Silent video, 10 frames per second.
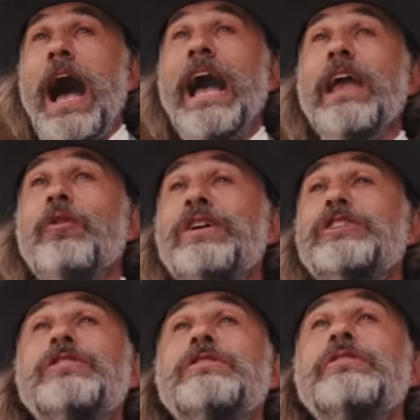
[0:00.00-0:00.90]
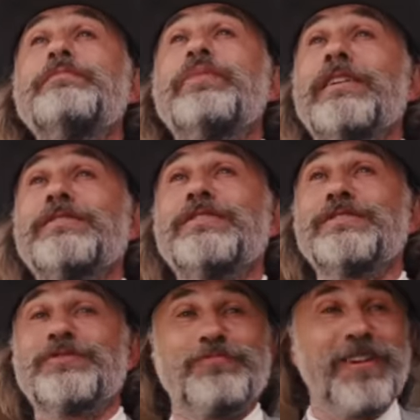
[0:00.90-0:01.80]
I wish to
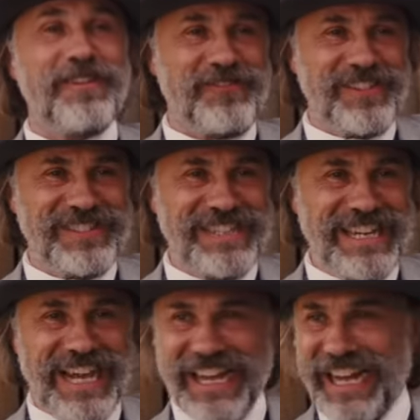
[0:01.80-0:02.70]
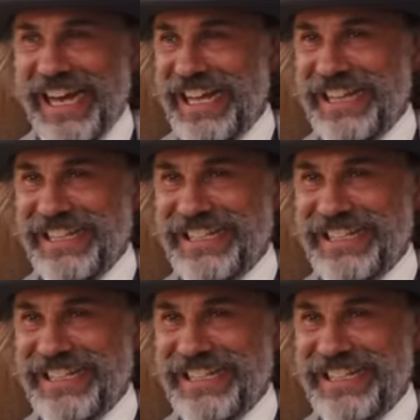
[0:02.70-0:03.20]
purchase one of your gals.